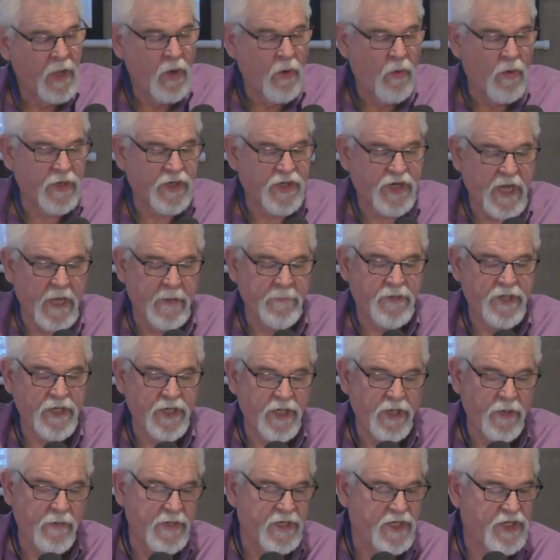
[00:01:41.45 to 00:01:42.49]
which come to
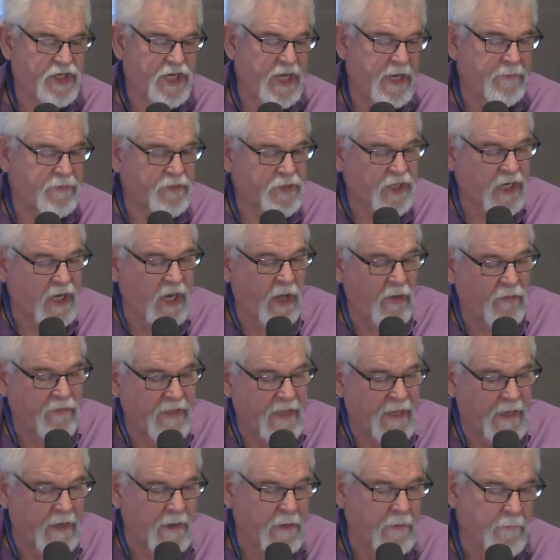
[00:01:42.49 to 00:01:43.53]
you in sheep's
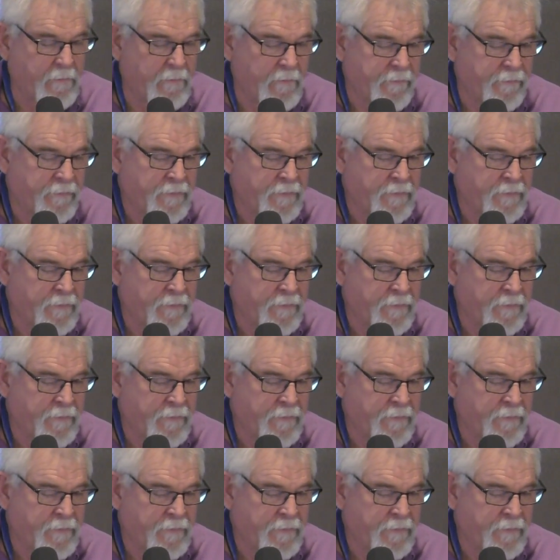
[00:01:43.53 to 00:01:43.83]
clothing,